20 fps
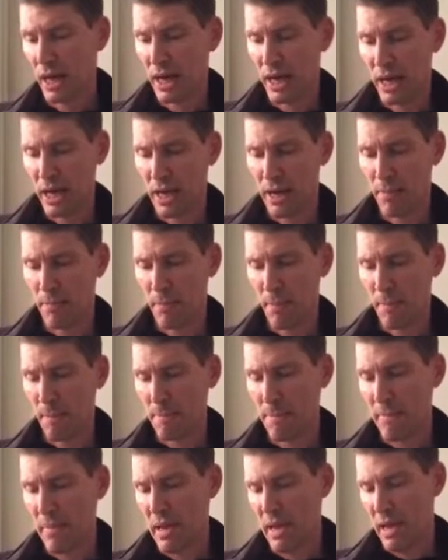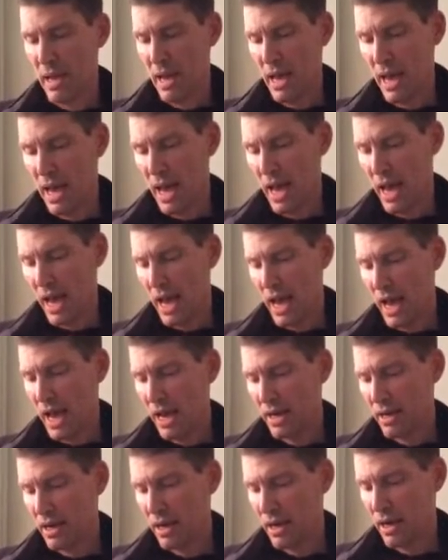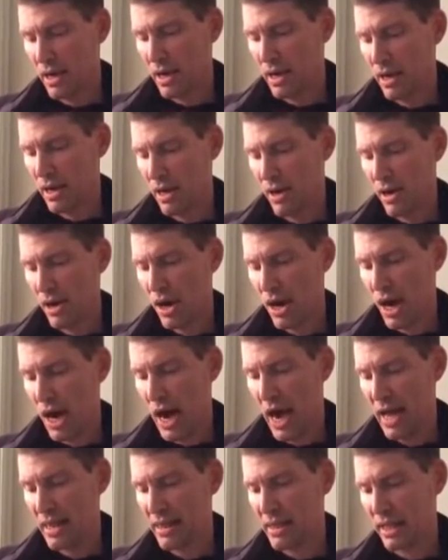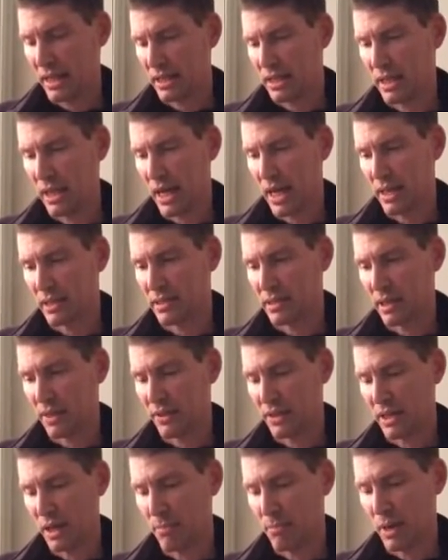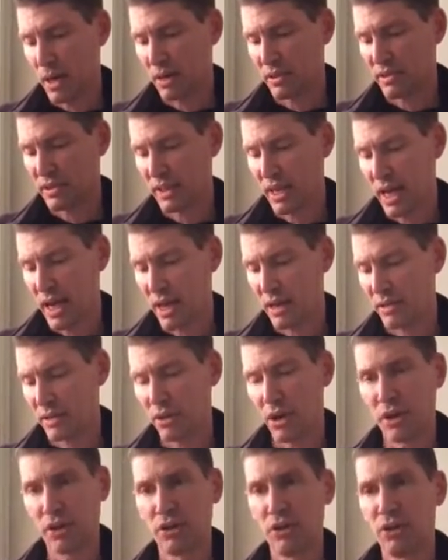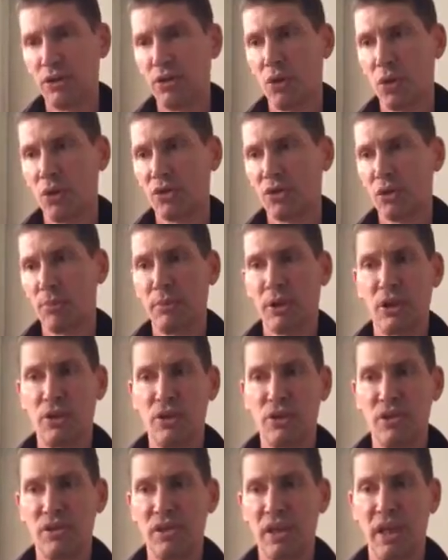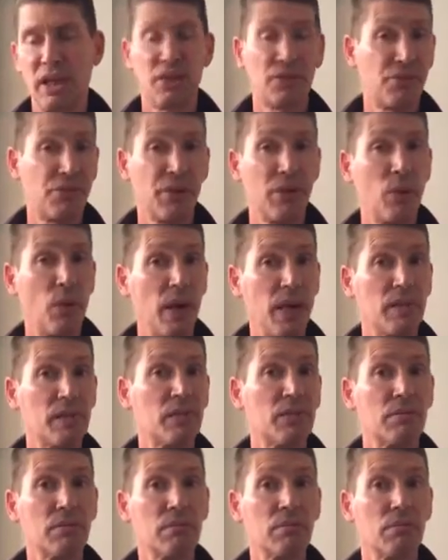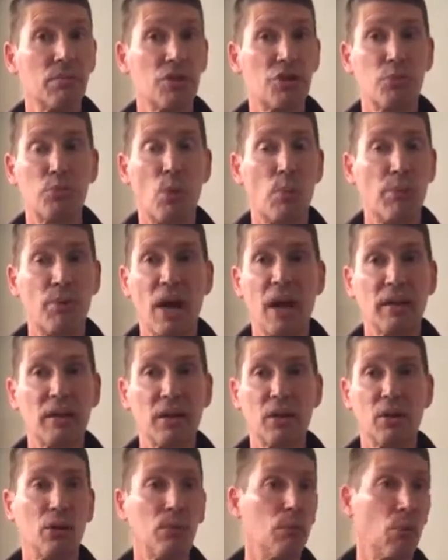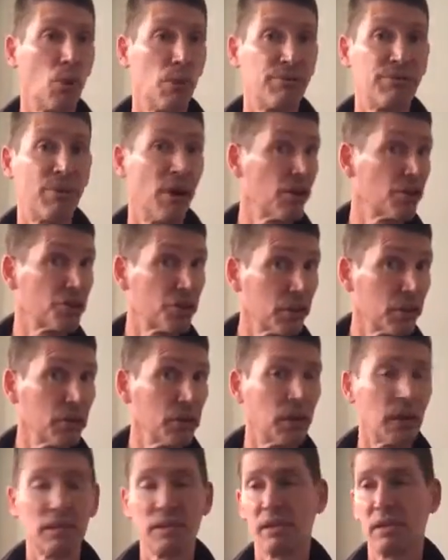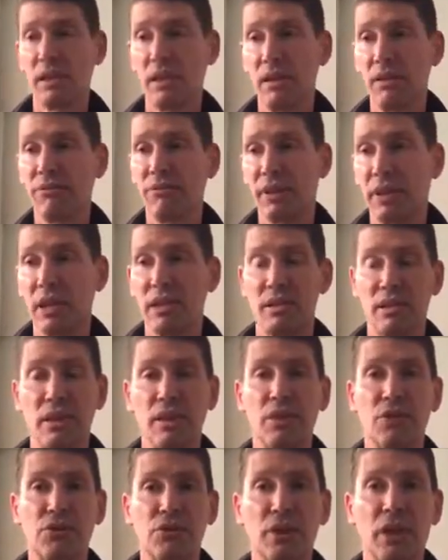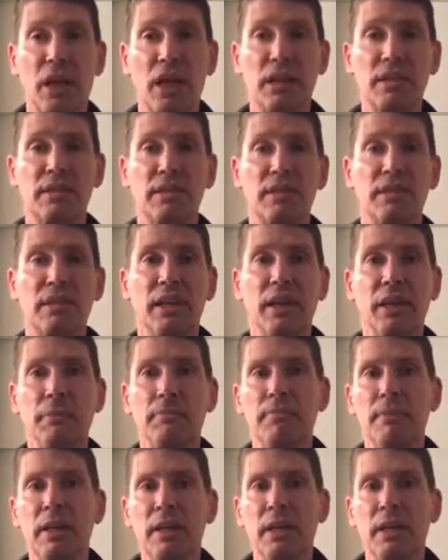and I think that the dumbbell stacks are good also because it's free weights, which is more practical, more functional, as the fitness industry likes to say,